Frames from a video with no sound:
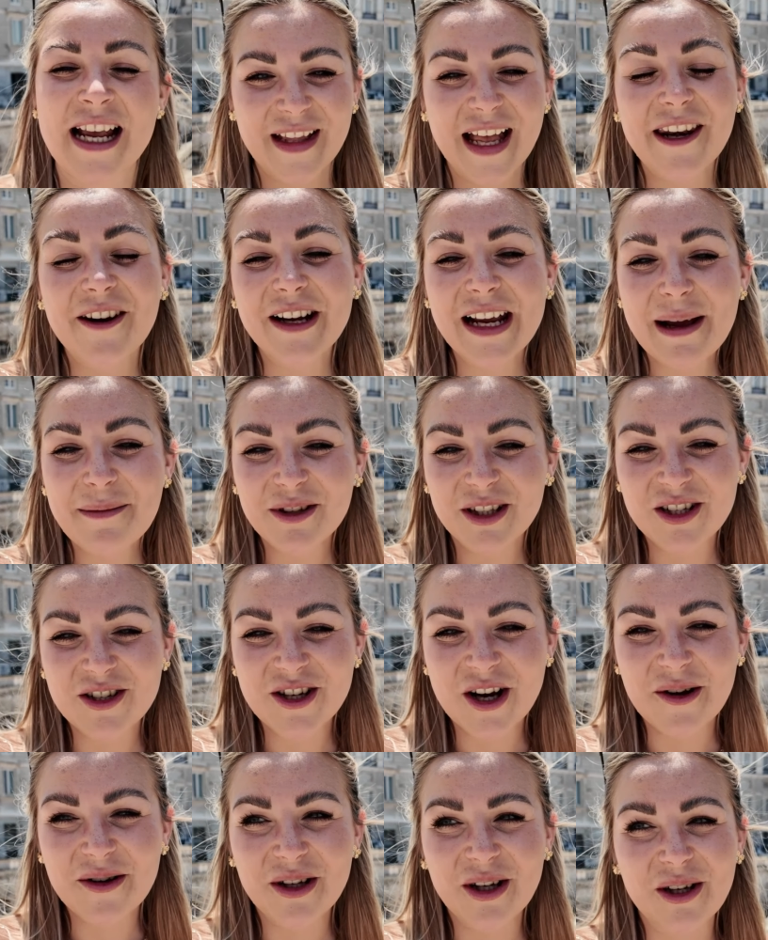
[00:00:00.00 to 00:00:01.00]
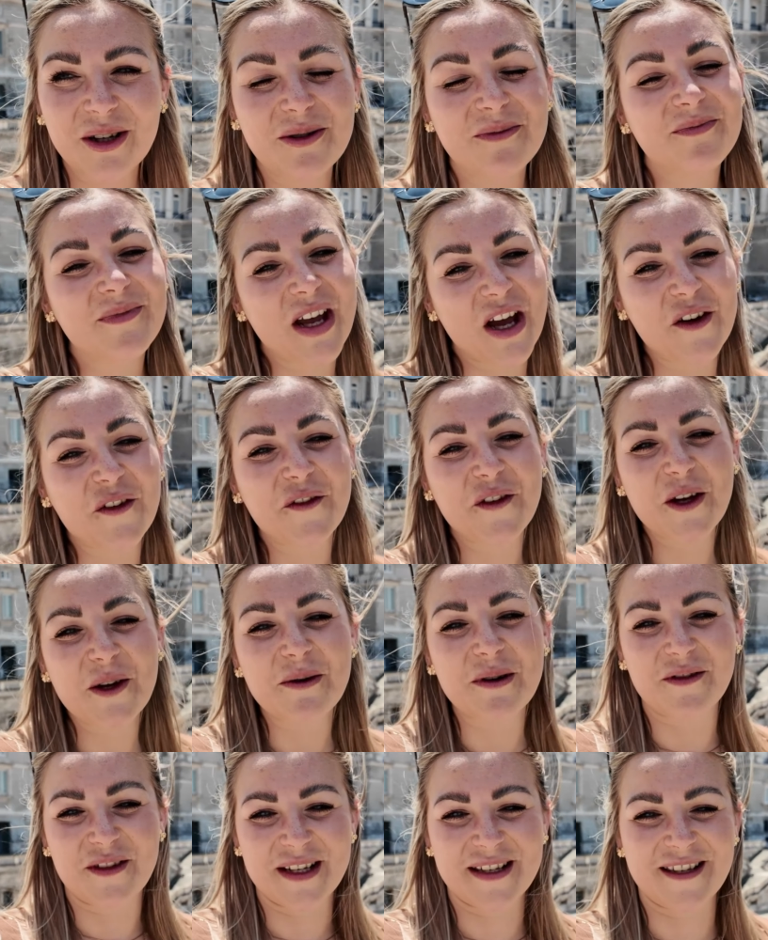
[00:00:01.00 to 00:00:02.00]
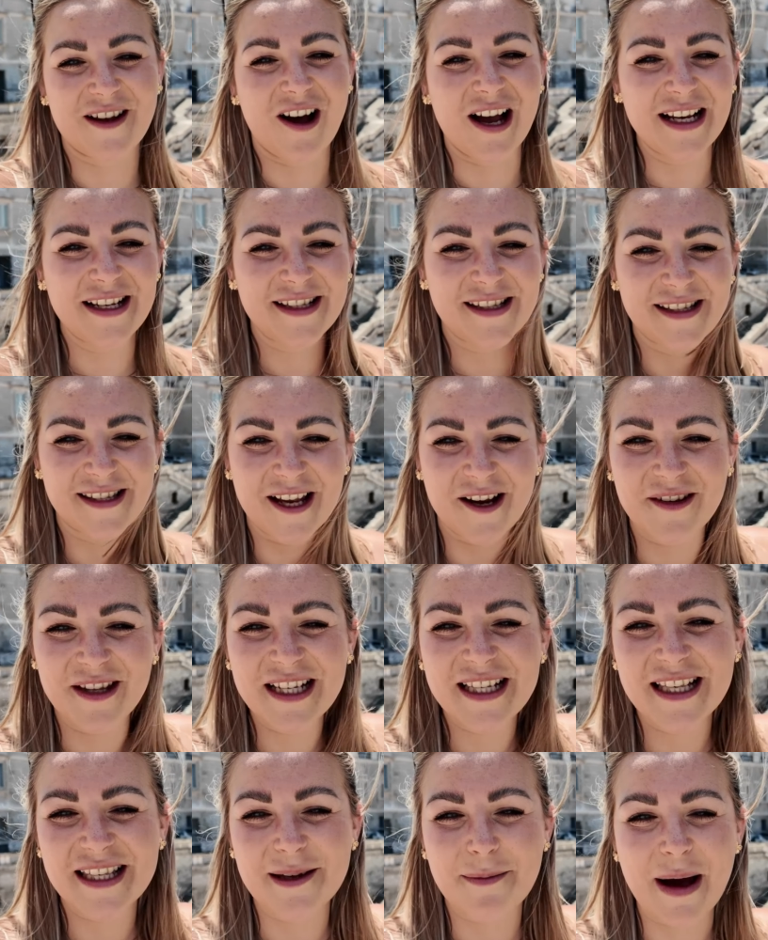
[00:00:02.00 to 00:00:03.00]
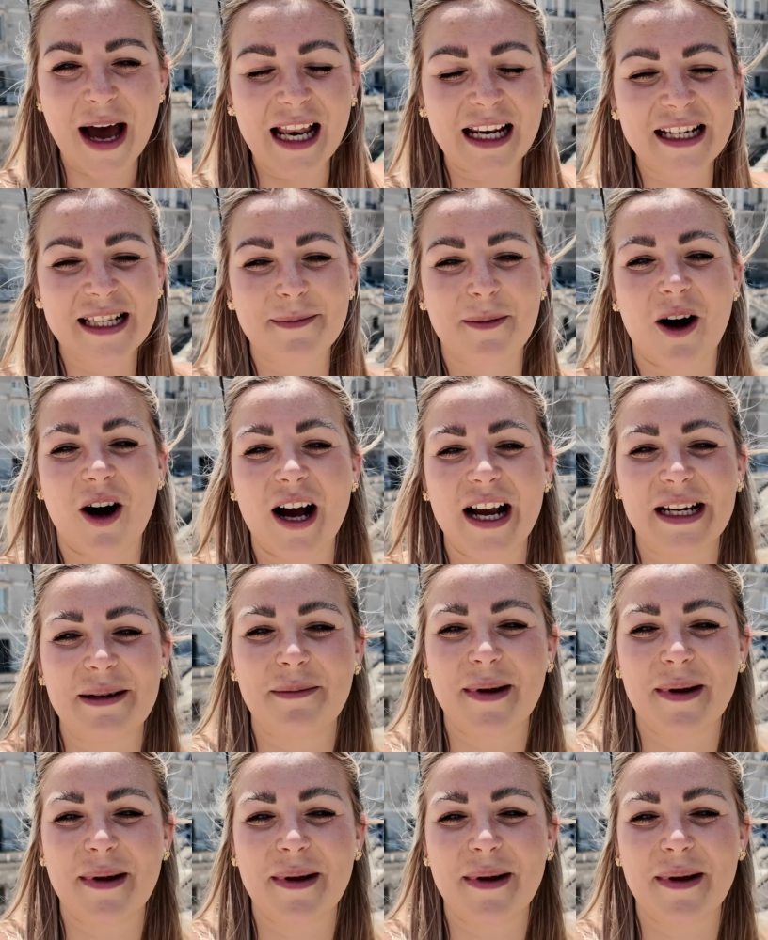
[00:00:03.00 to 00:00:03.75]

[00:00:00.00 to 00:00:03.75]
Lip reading: And I am going to show you a few of the sites. So this is the palace behind